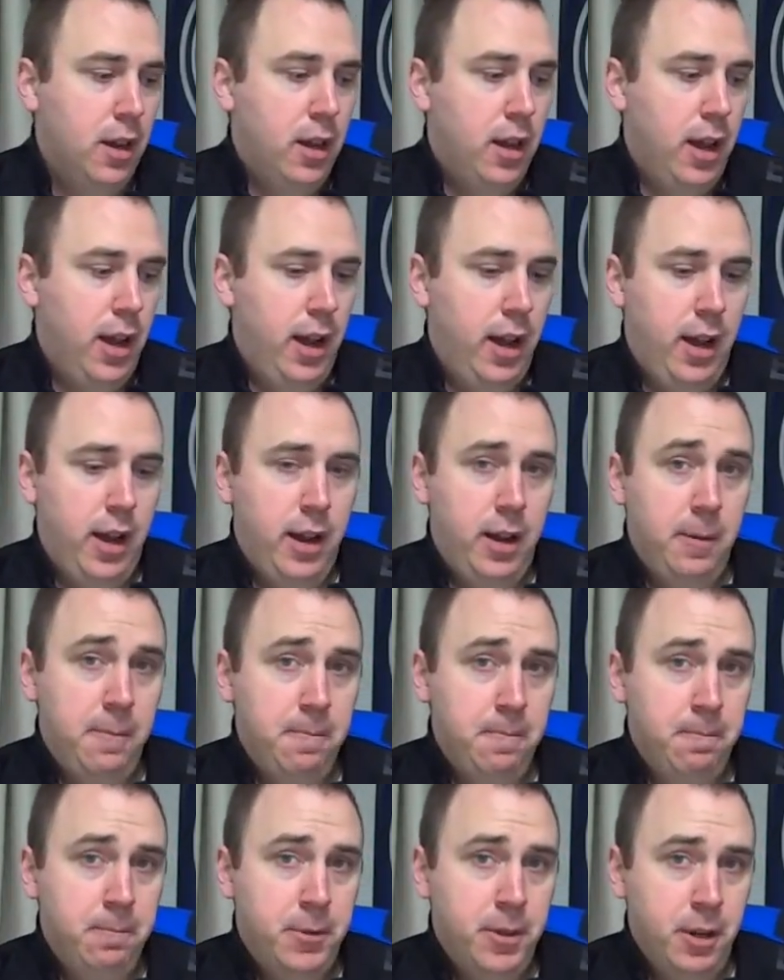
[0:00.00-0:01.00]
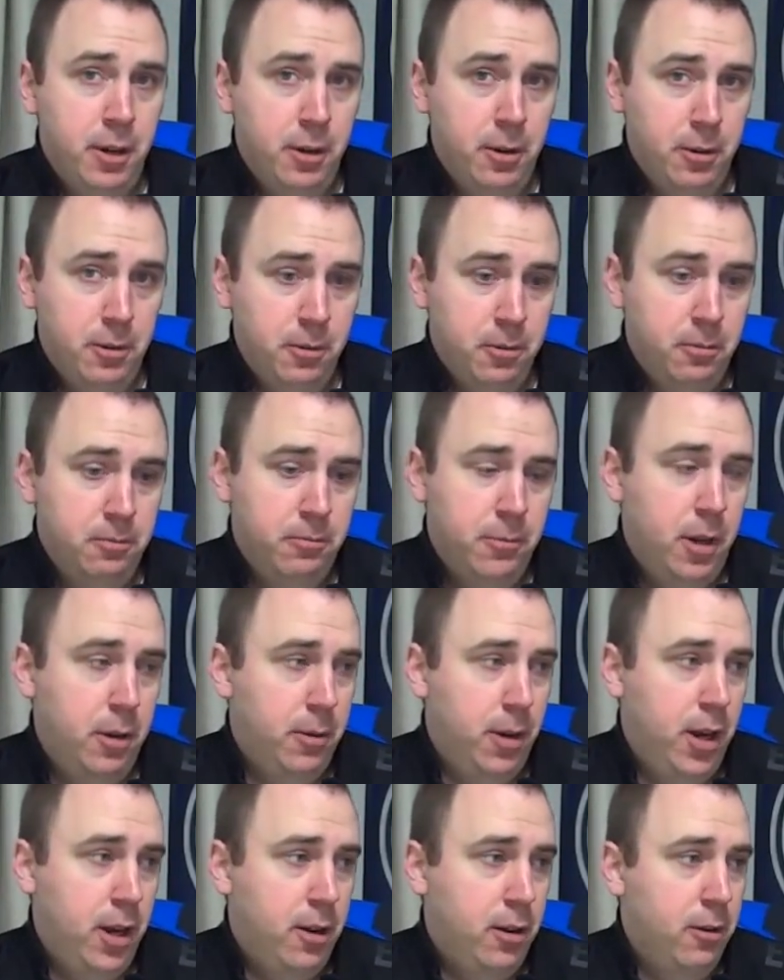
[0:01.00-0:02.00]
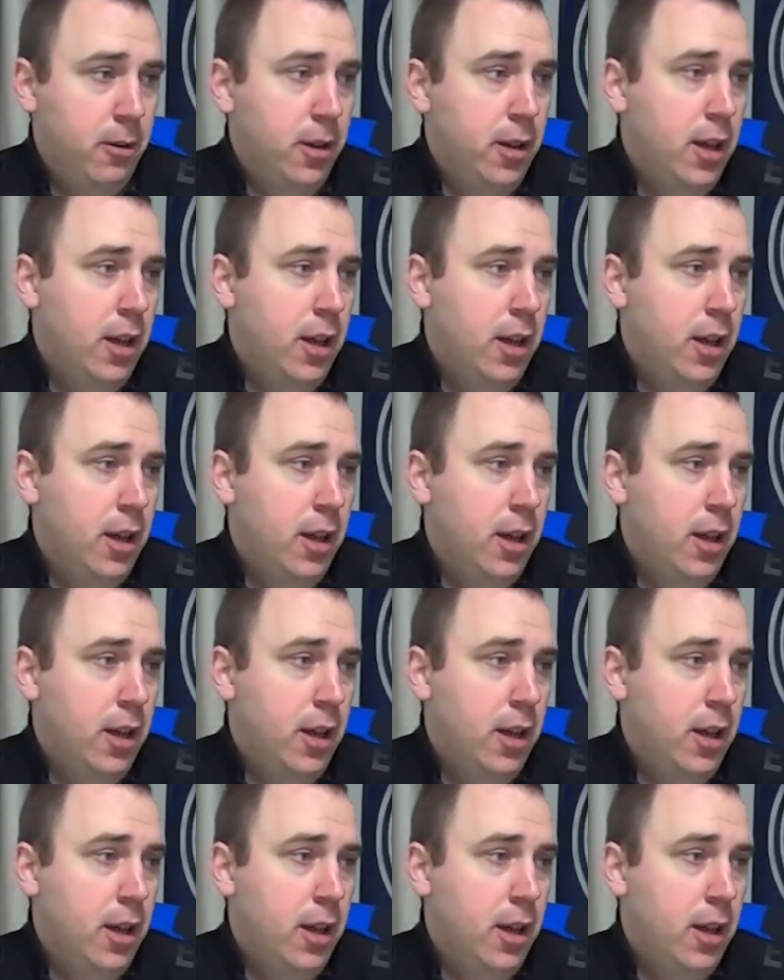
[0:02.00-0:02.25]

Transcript: So here we go.